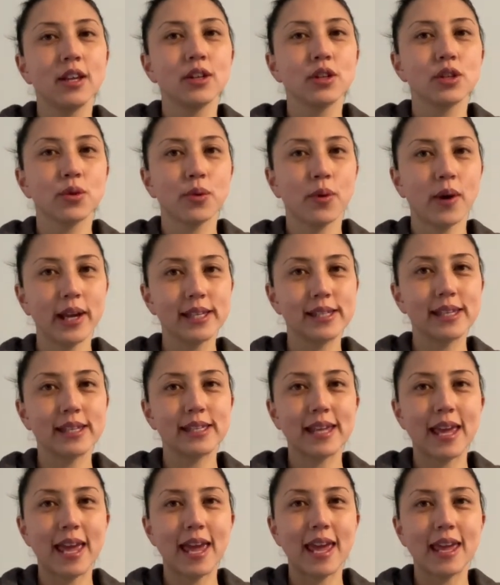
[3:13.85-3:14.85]
twice a
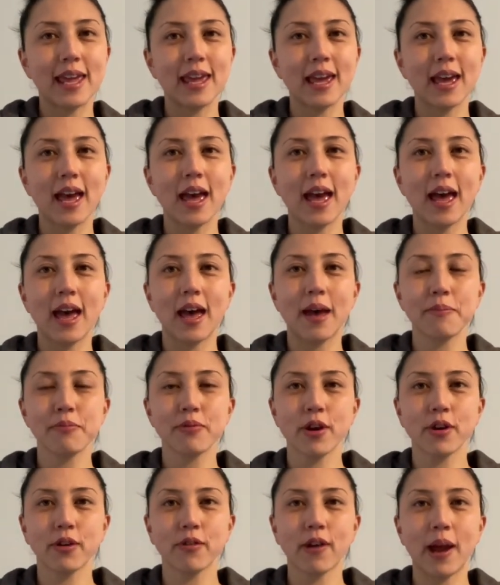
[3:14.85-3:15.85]
day
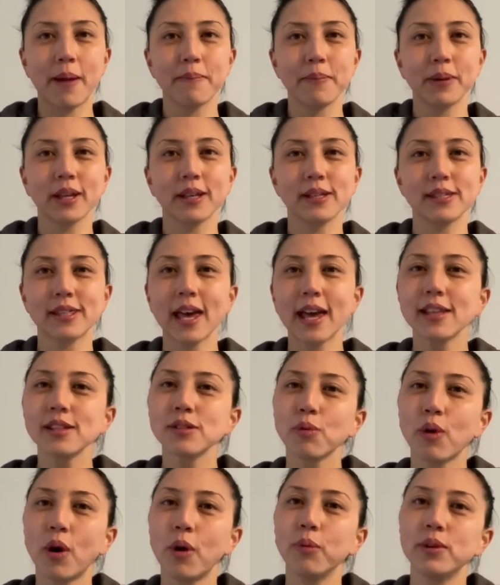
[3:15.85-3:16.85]
program, because that's
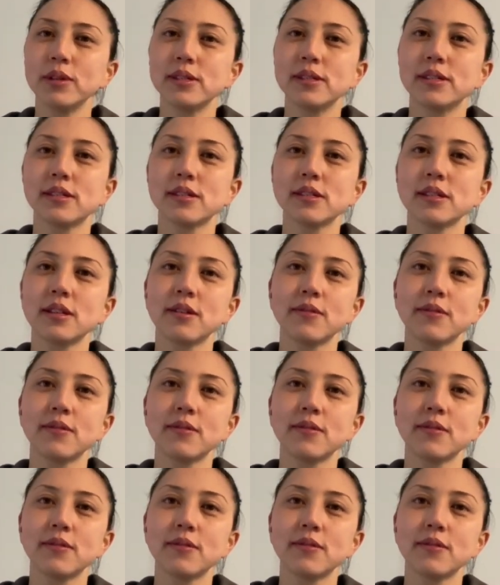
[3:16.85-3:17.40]
what was